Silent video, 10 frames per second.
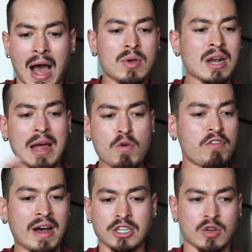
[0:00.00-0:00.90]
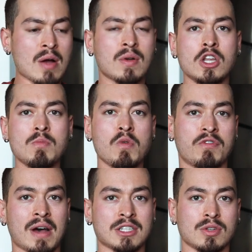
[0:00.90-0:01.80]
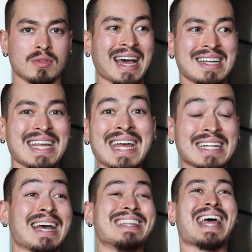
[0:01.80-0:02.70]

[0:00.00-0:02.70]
How can I move faster? How can you move faster? That is it.